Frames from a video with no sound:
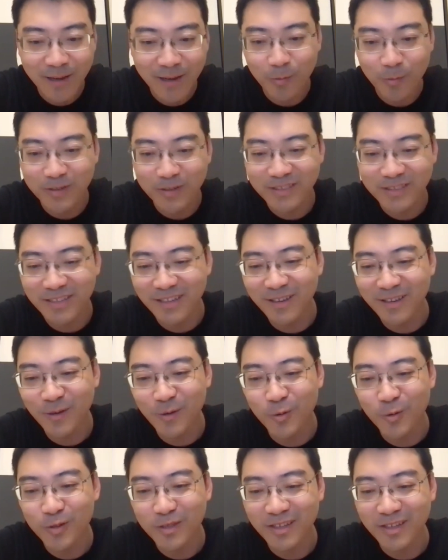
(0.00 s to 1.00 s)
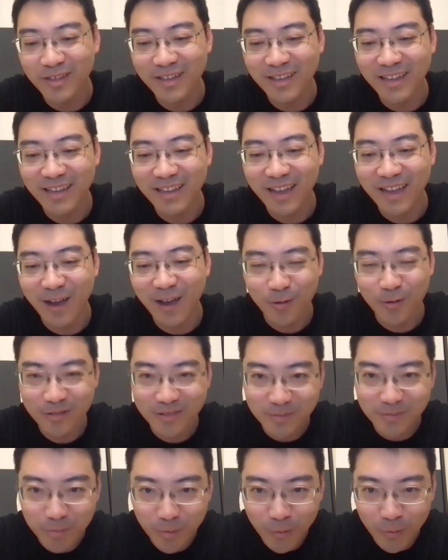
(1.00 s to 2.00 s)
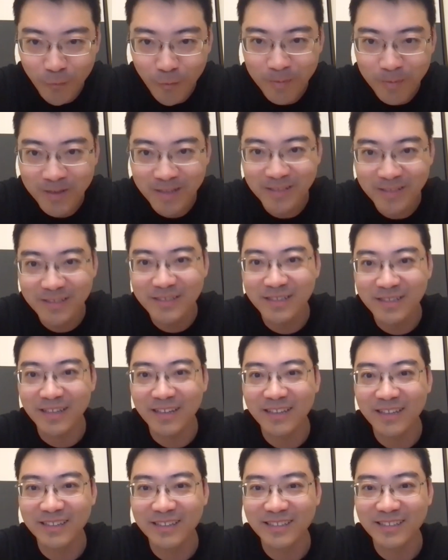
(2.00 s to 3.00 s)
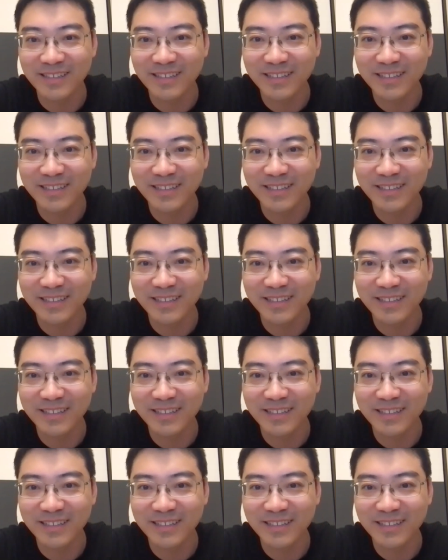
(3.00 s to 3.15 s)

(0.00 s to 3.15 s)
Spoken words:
with good algorithm performance and